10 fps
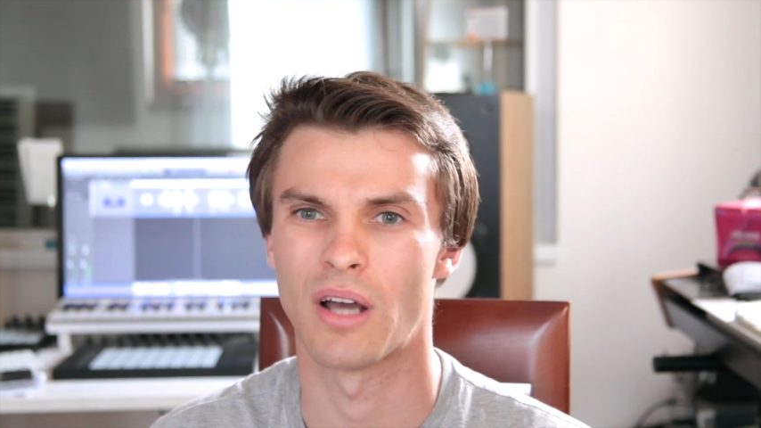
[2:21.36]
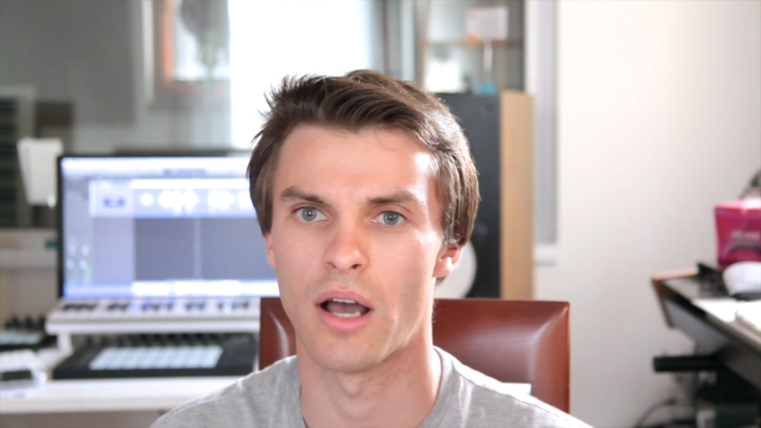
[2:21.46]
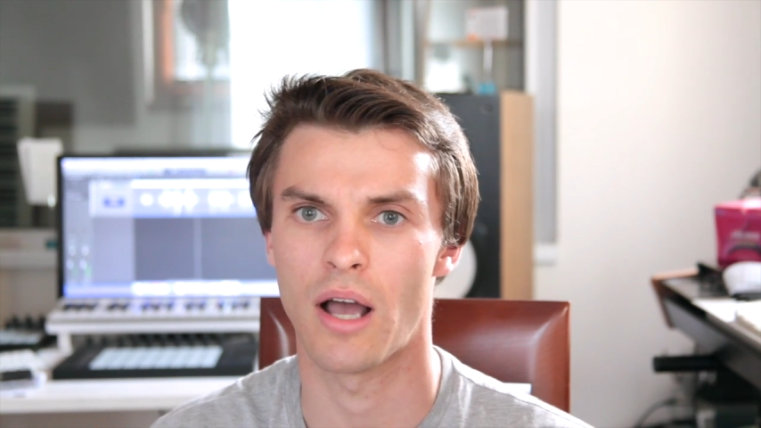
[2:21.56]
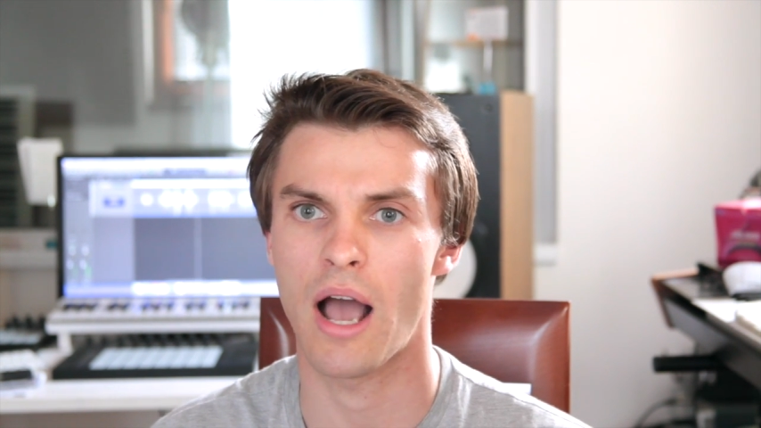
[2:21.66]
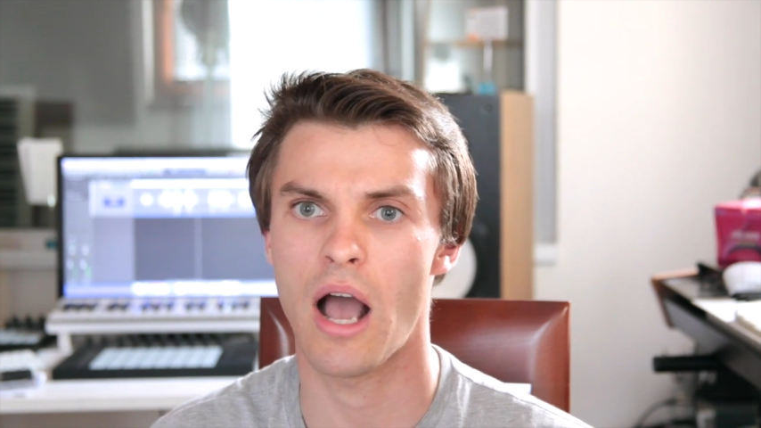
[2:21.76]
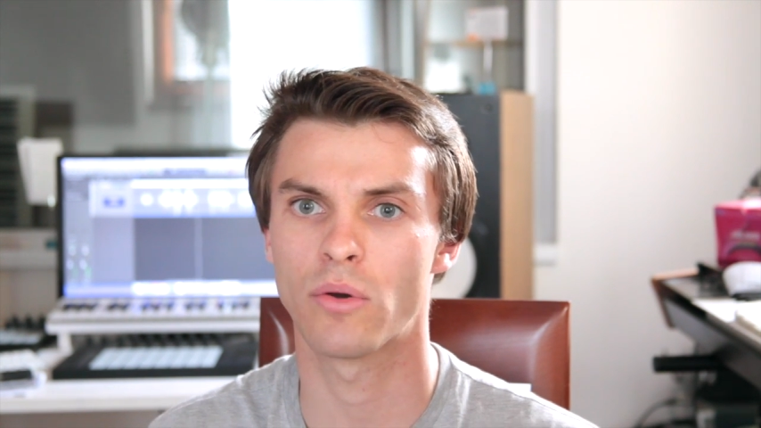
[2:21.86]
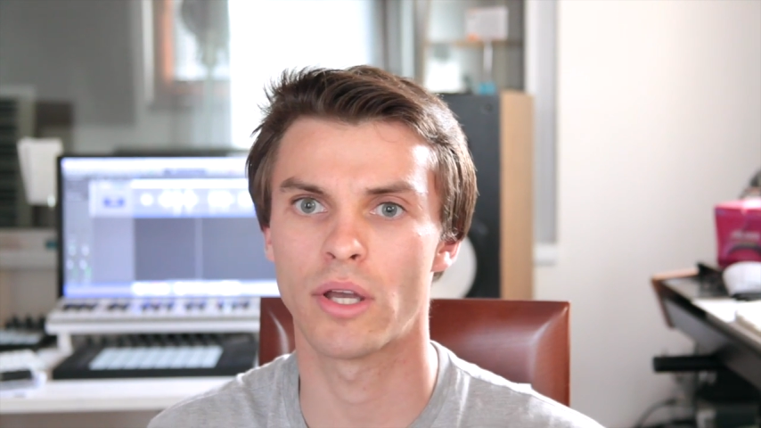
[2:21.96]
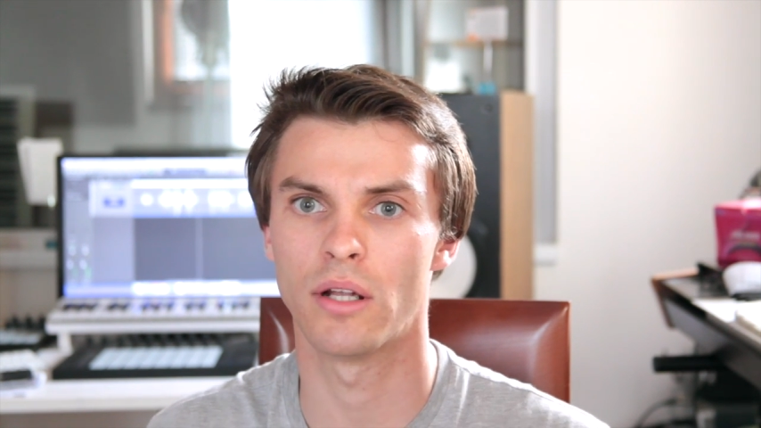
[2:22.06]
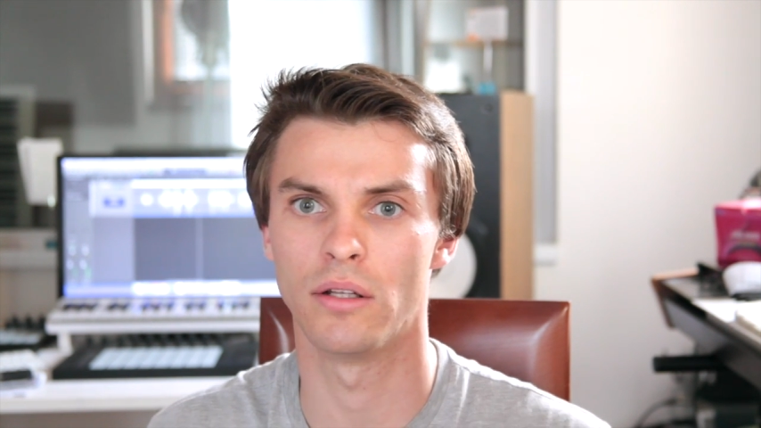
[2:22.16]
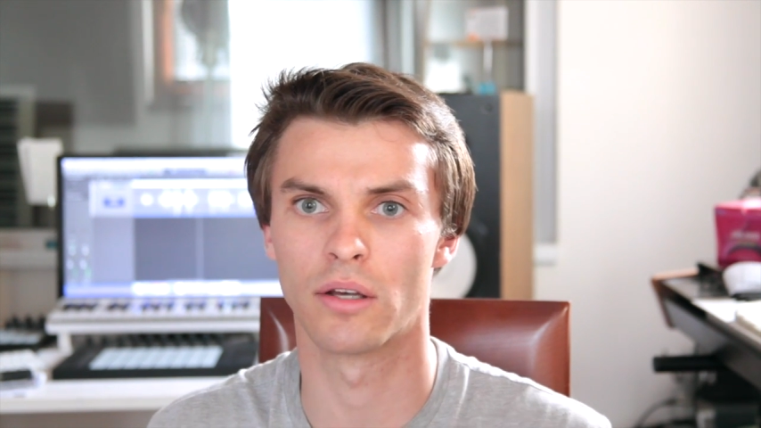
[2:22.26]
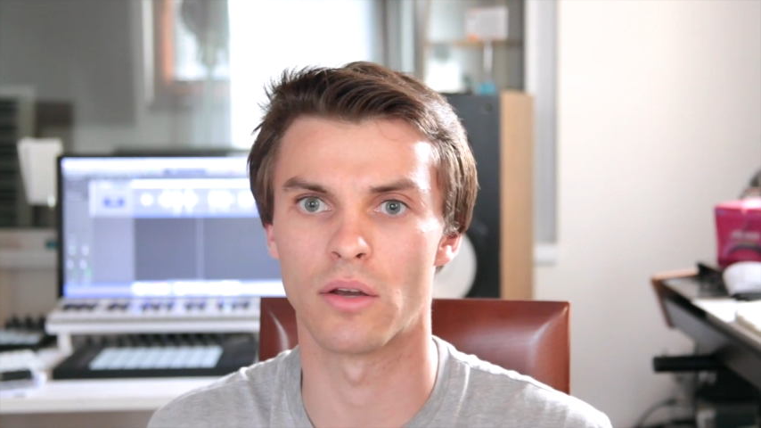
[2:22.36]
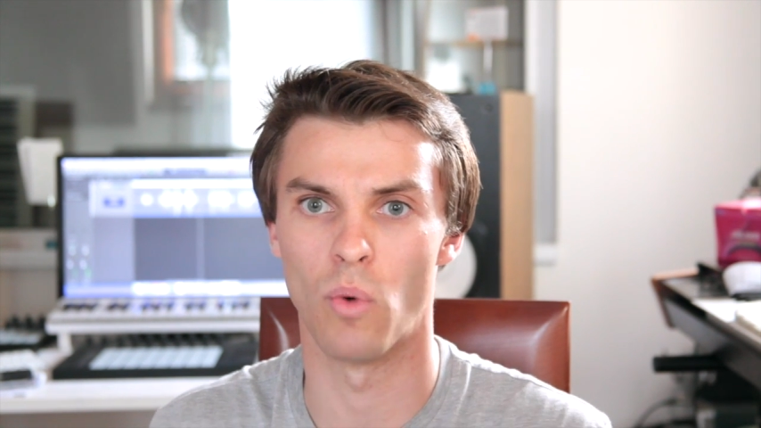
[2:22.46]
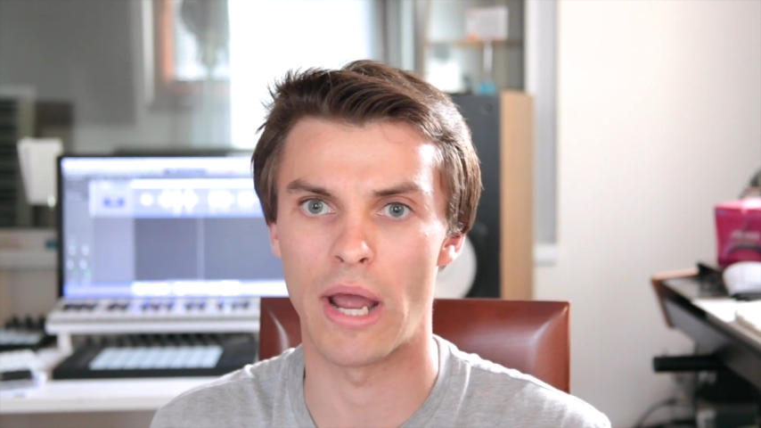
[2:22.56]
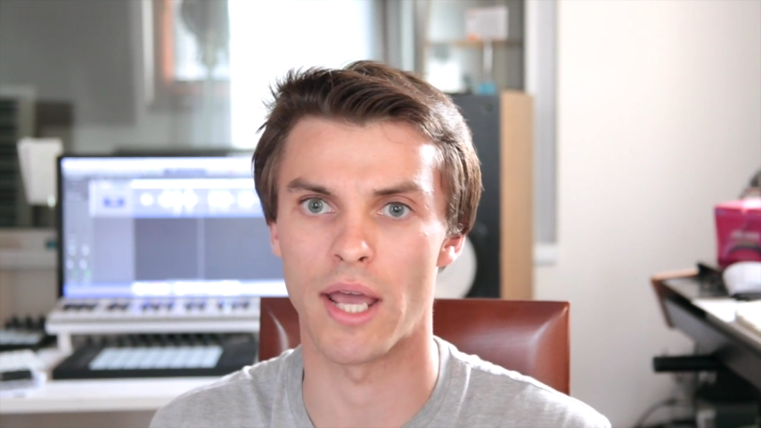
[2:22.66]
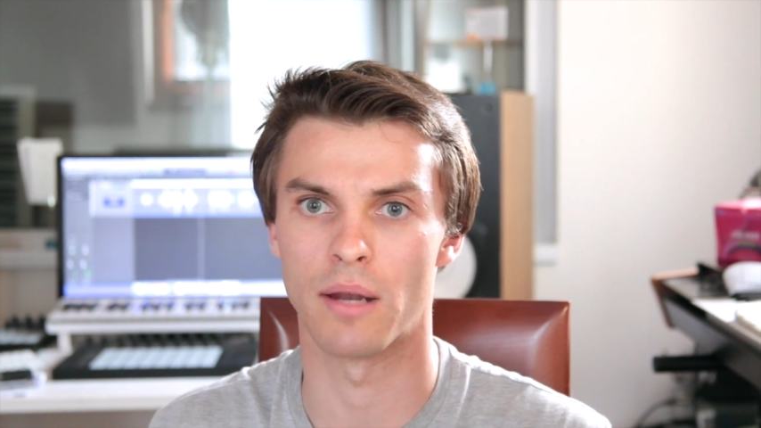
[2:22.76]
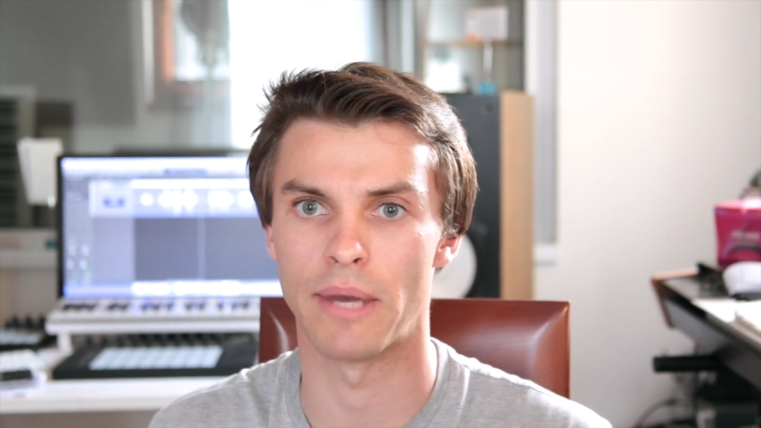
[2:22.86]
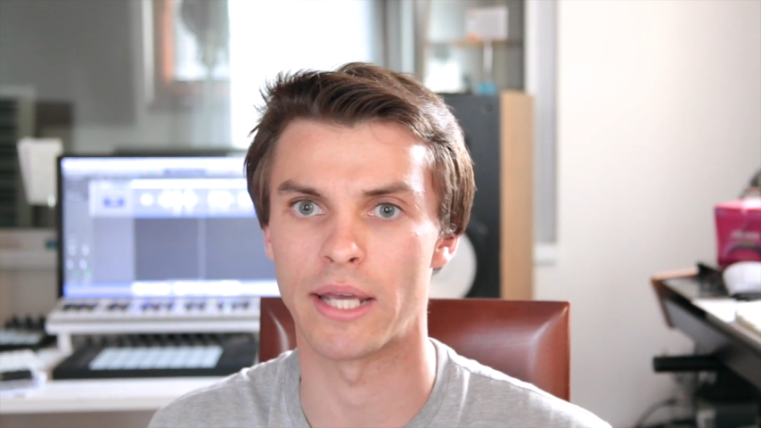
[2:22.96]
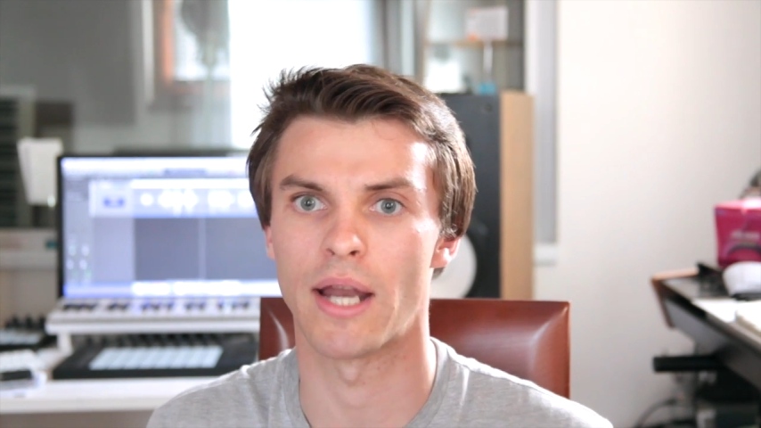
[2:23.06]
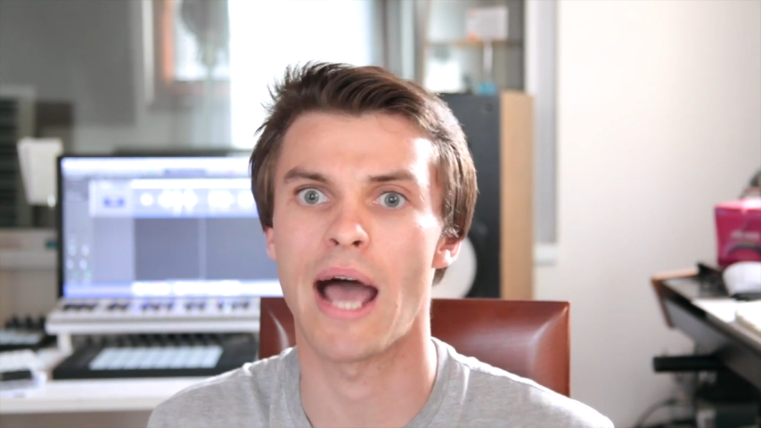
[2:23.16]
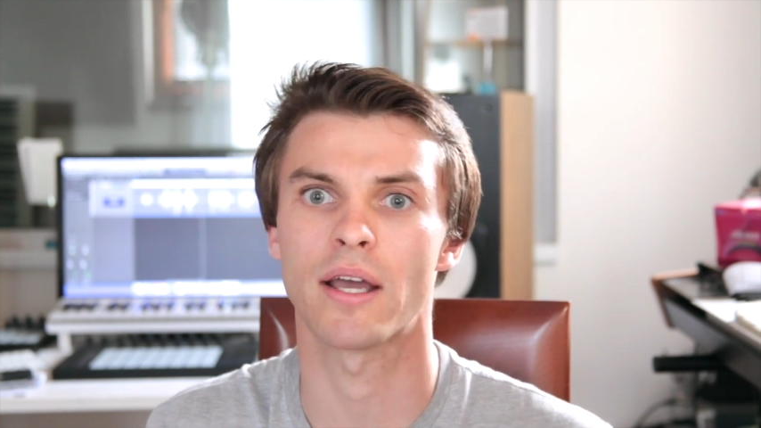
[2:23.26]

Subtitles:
How can I look away and make an eye